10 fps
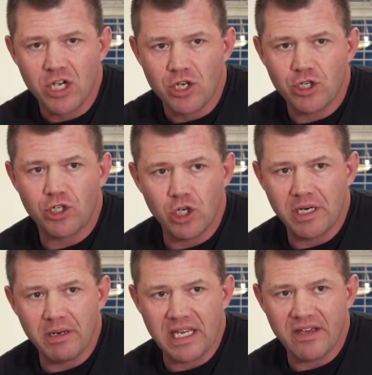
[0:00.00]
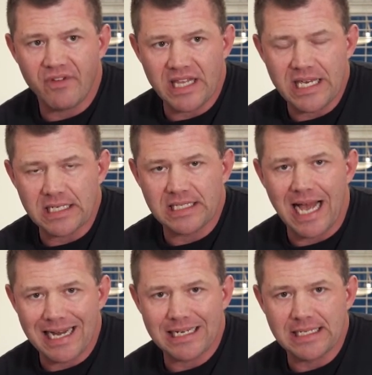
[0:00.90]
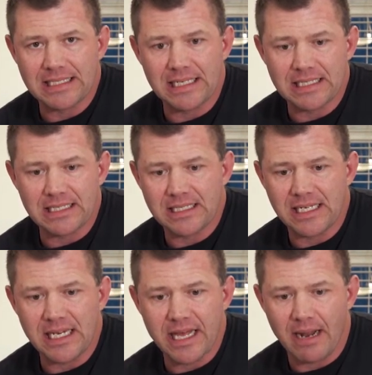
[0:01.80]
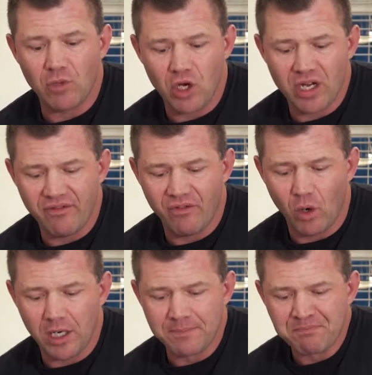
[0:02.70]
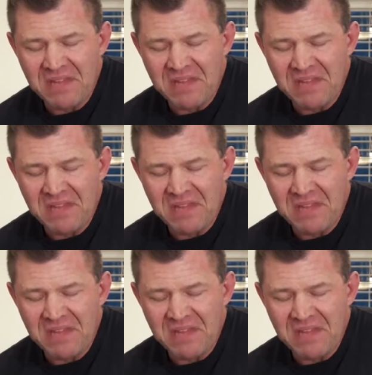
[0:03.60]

should give it the exact consistency that I'm looking for.